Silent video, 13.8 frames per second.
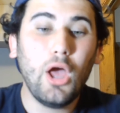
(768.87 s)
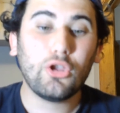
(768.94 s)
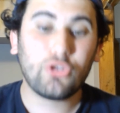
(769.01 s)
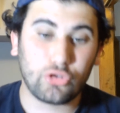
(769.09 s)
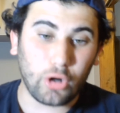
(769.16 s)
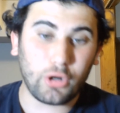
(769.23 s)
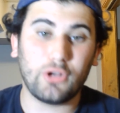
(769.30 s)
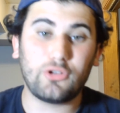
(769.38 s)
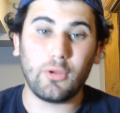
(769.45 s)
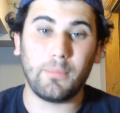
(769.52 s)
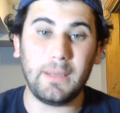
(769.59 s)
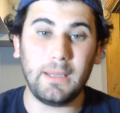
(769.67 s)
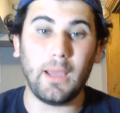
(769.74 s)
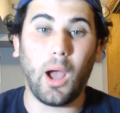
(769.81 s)
started to
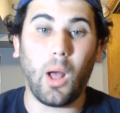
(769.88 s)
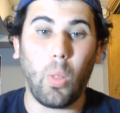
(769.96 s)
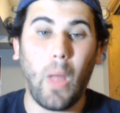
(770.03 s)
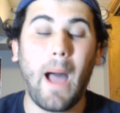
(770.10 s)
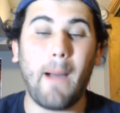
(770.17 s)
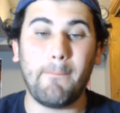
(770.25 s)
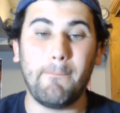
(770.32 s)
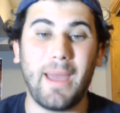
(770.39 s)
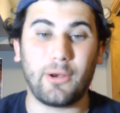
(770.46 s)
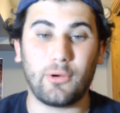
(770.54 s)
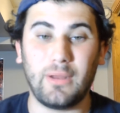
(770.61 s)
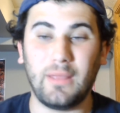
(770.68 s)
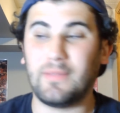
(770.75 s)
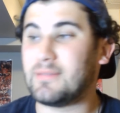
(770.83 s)
be a lot
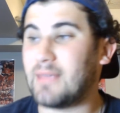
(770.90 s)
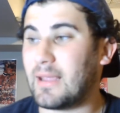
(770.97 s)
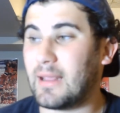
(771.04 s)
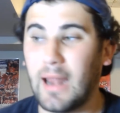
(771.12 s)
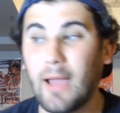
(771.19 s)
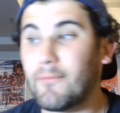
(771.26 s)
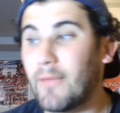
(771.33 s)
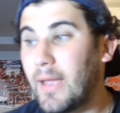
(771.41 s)
better in the second half.